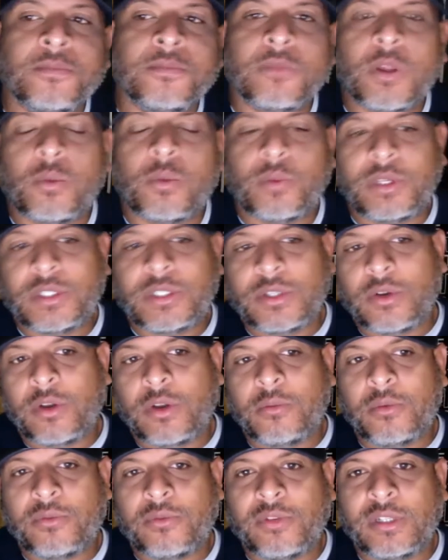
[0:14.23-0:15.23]
We saw a
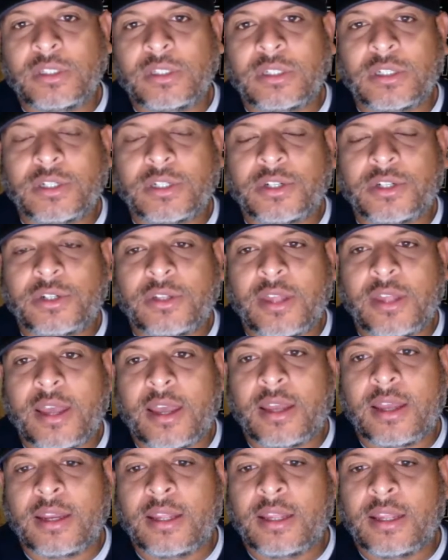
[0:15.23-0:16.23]
Maurice Hooker
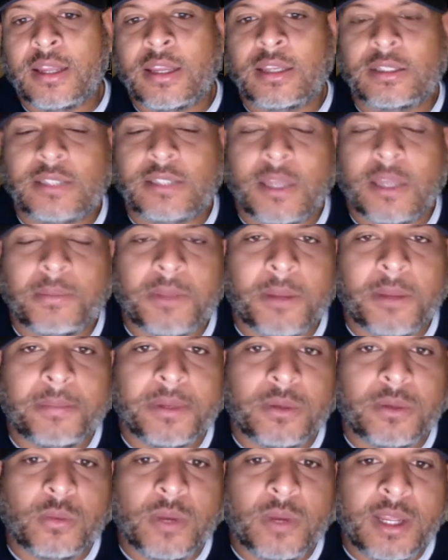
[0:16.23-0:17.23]
that stepped up
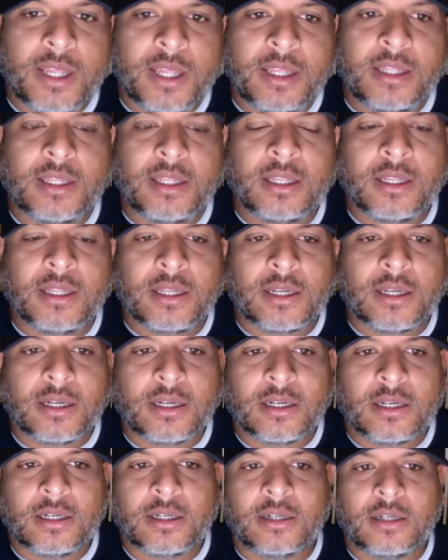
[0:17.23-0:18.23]
in weight,
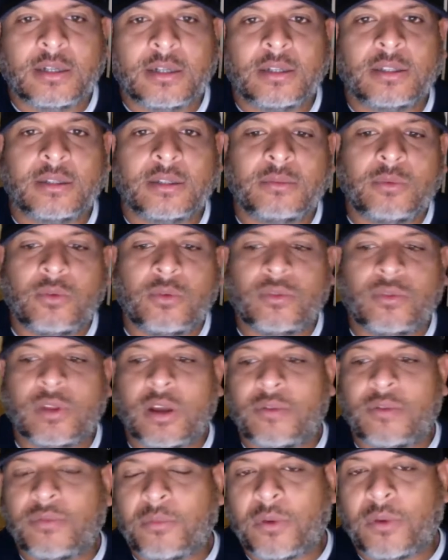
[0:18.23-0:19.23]
moved
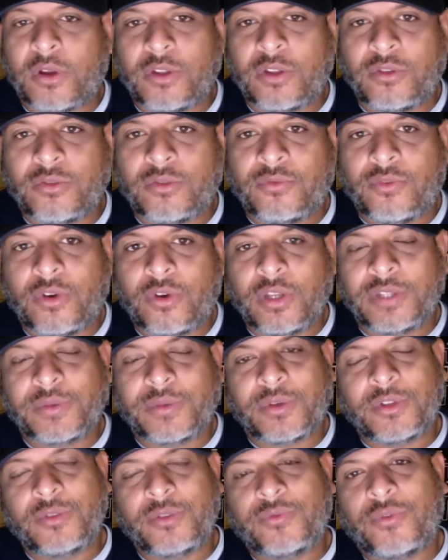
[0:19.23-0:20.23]
on from 140 to
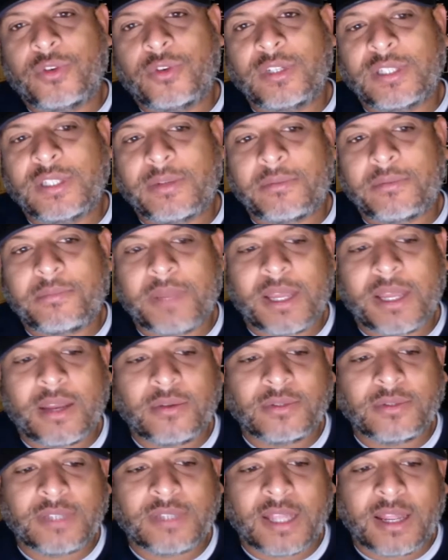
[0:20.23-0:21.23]
147
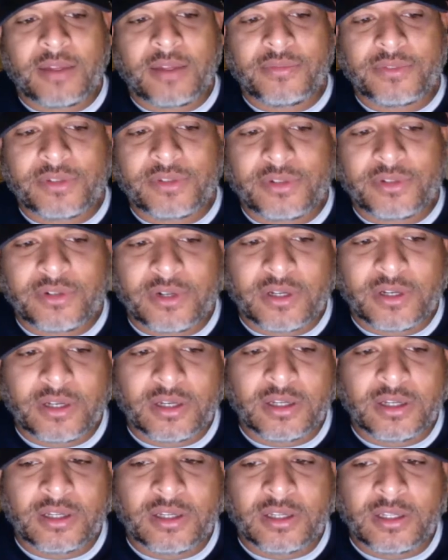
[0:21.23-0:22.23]
pounds after,
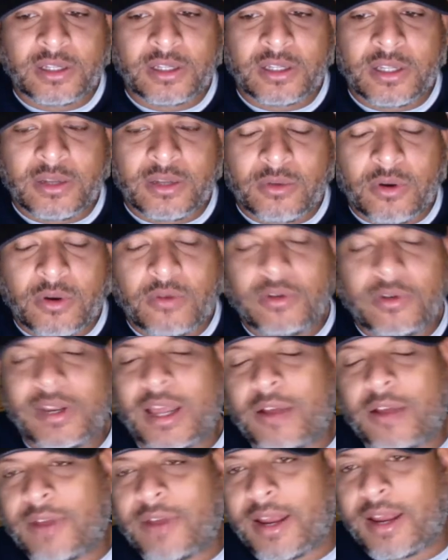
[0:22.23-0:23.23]
well,
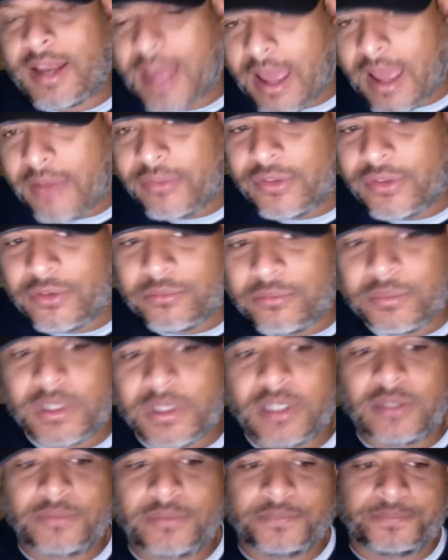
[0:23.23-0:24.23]
not right after,
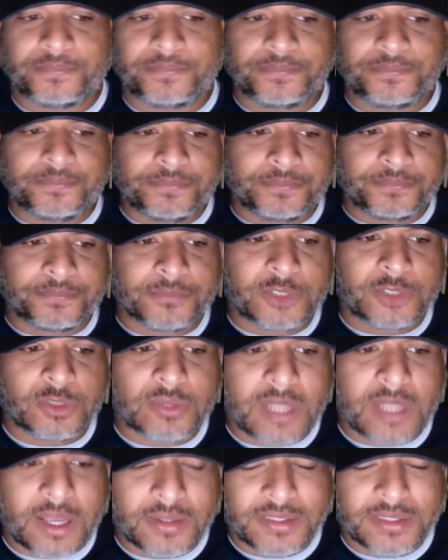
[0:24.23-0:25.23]
but
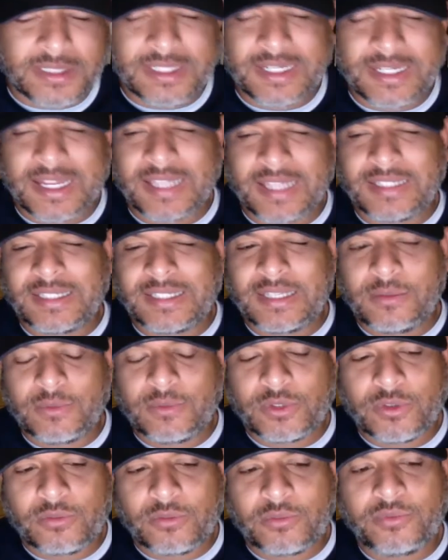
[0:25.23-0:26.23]
2019 we
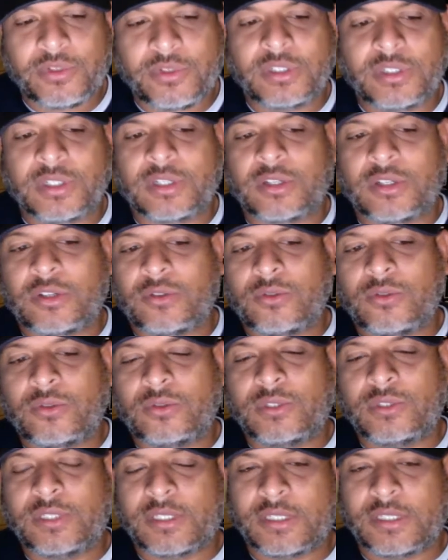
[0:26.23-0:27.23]
saw Maurice Hooker
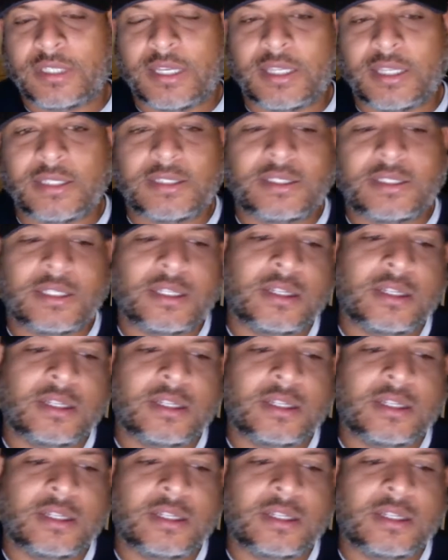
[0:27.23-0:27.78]
lose against